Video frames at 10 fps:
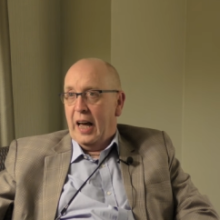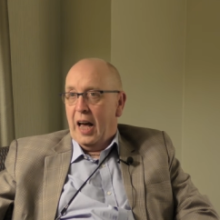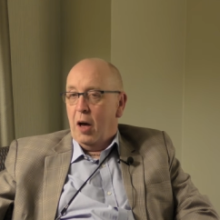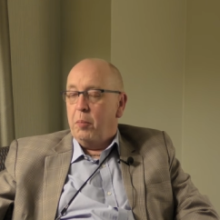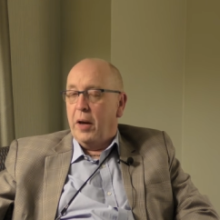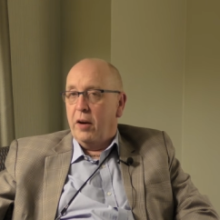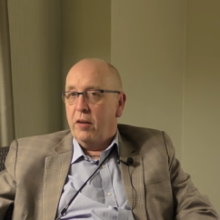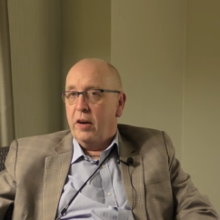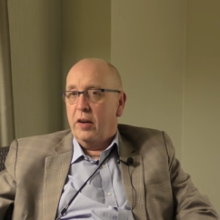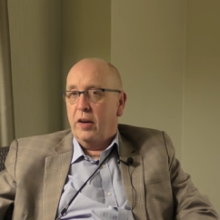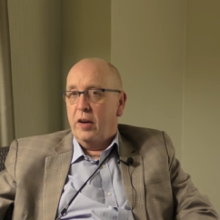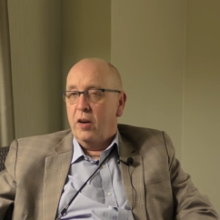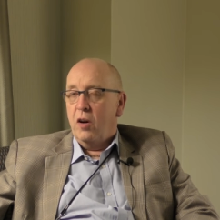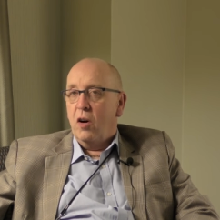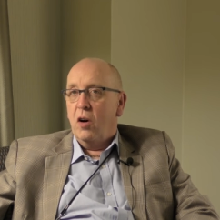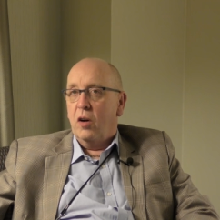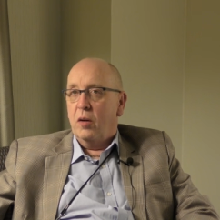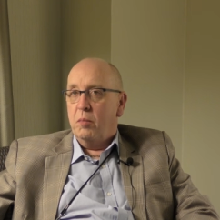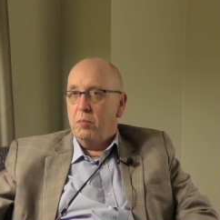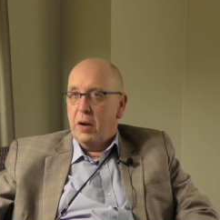at a period in our
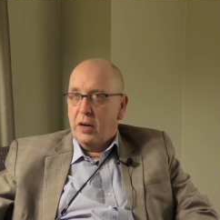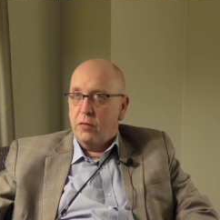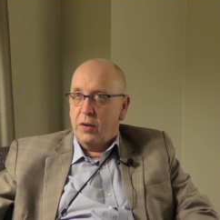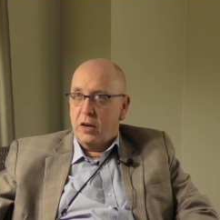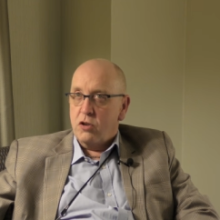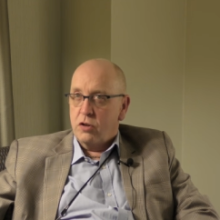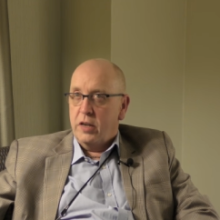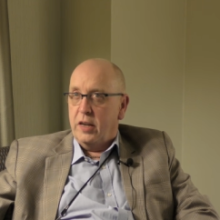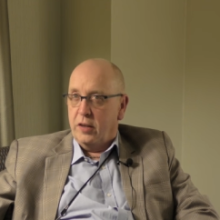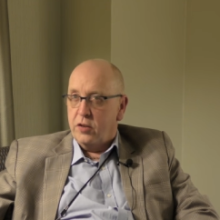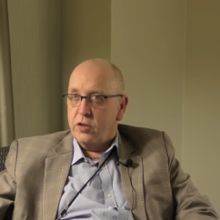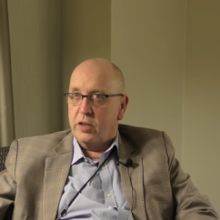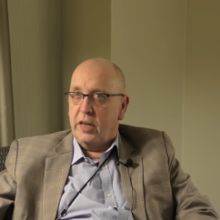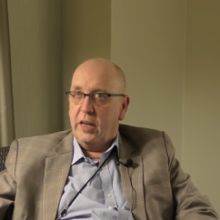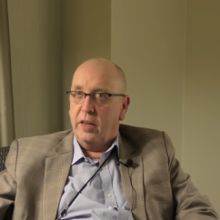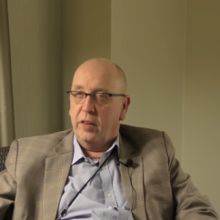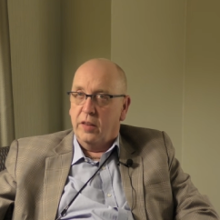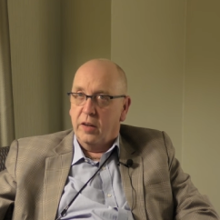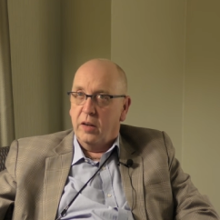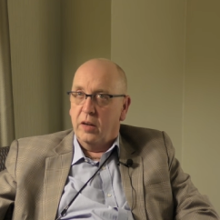manufacturing history
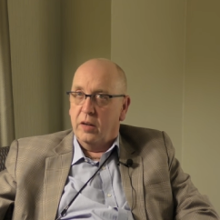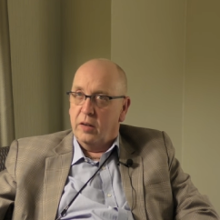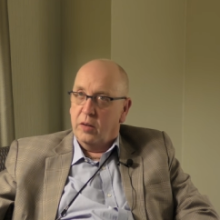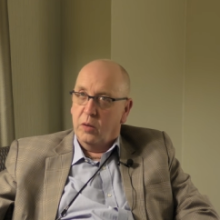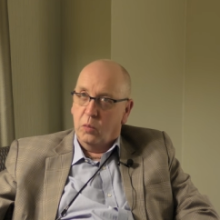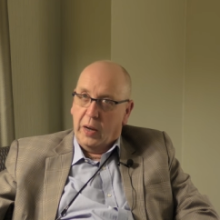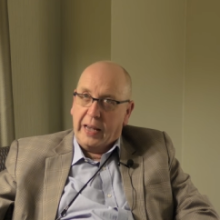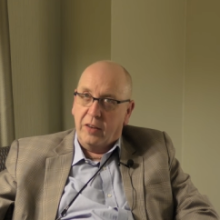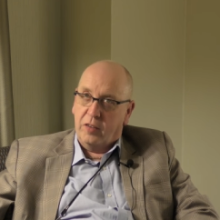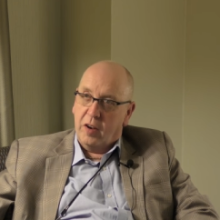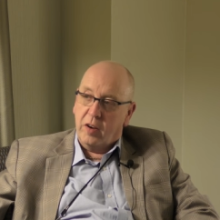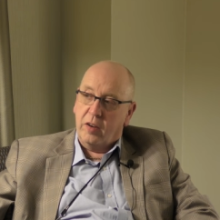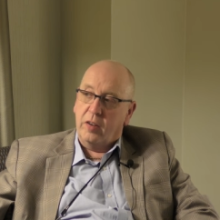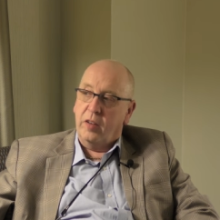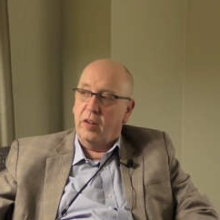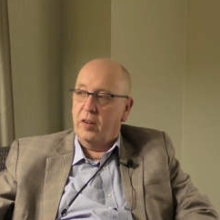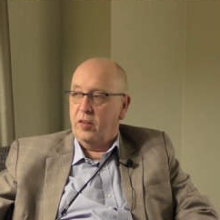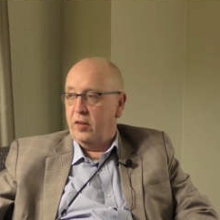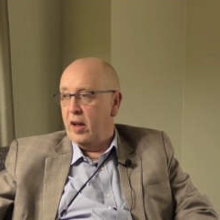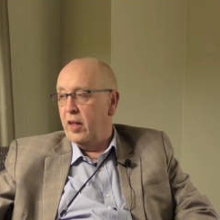that we considered the
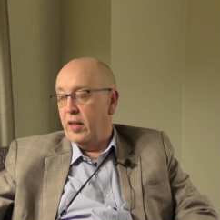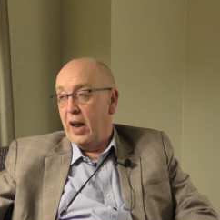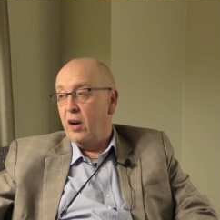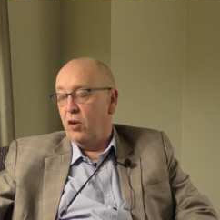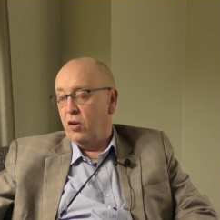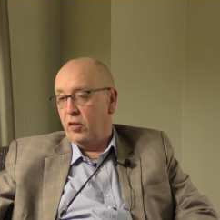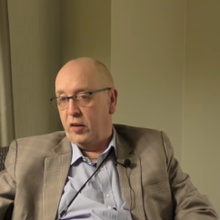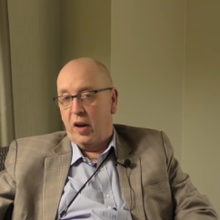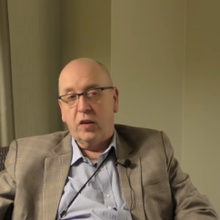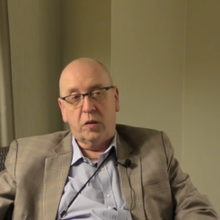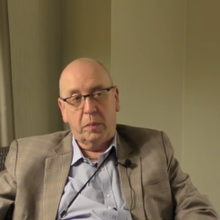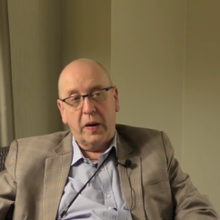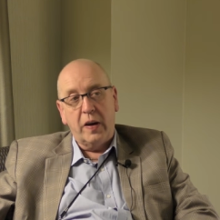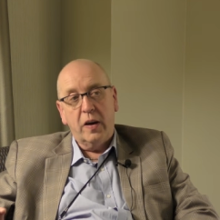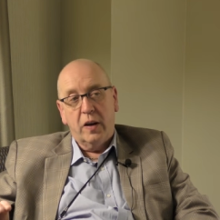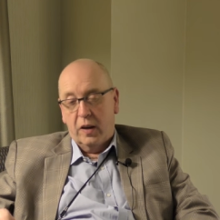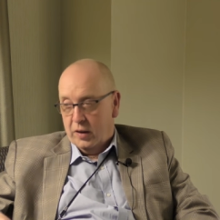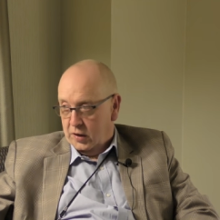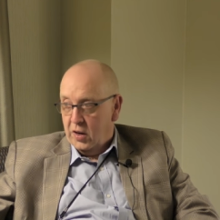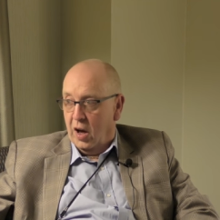cassette, the analog cassette, to be
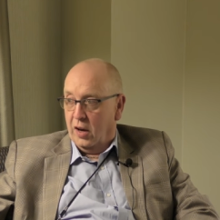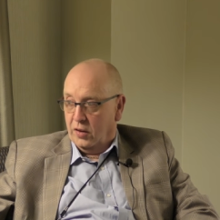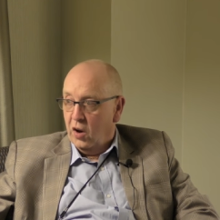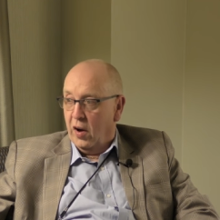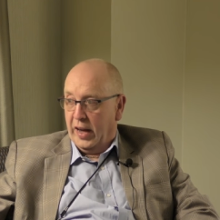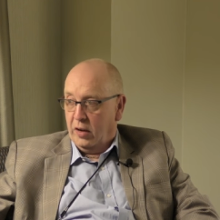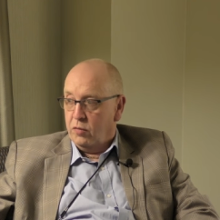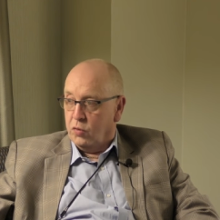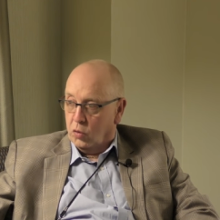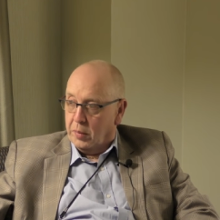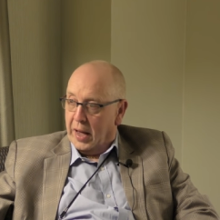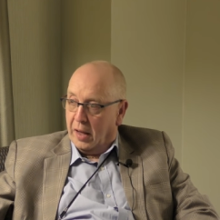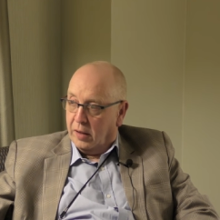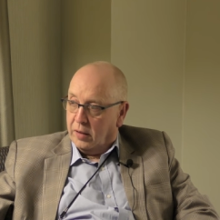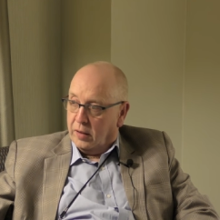a dying format.